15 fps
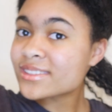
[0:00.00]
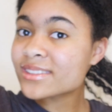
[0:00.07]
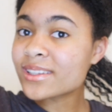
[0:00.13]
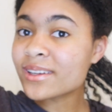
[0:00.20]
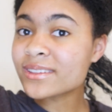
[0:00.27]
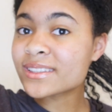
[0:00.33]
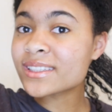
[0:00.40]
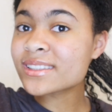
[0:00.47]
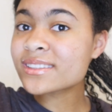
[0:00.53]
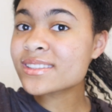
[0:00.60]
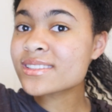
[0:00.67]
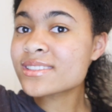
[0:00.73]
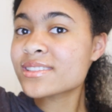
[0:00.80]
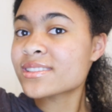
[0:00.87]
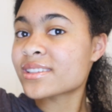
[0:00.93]
So this
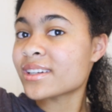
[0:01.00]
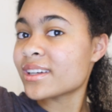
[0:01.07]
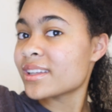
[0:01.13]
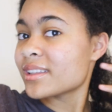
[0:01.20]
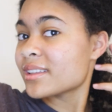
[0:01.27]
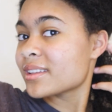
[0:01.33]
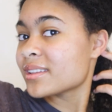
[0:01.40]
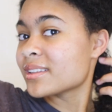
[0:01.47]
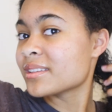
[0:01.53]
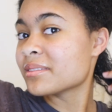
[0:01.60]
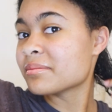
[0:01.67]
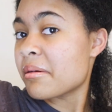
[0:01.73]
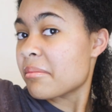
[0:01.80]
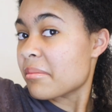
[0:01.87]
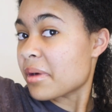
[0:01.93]
is a good
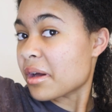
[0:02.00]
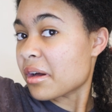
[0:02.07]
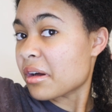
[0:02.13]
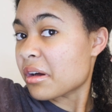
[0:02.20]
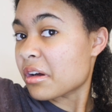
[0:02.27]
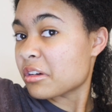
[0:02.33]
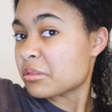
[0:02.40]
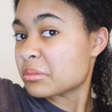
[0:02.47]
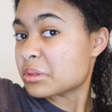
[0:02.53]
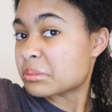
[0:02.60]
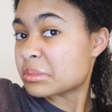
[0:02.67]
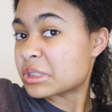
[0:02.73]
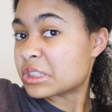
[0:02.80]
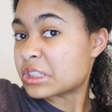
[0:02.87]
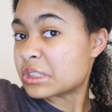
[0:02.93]
amount. It
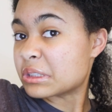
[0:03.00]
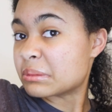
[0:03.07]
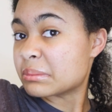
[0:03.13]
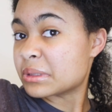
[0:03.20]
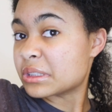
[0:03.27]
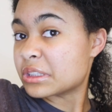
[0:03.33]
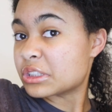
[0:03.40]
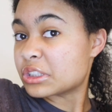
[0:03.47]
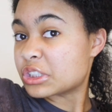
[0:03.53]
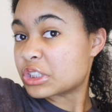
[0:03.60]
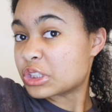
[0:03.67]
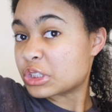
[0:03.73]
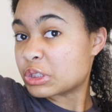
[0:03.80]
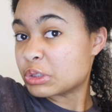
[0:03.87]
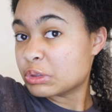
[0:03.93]
may need to be
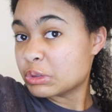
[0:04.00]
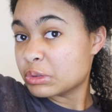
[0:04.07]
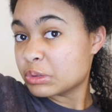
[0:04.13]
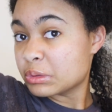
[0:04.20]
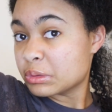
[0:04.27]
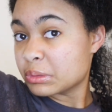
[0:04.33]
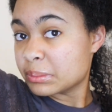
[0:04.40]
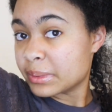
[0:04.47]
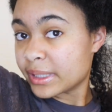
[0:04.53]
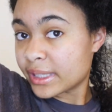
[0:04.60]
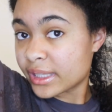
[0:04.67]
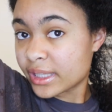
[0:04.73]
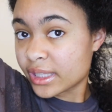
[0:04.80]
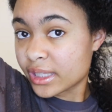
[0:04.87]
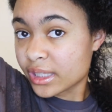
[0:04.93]
too
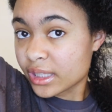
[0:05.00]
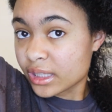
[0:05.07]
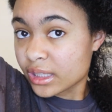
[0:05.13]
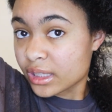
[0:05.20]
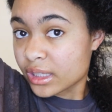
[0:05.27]
big.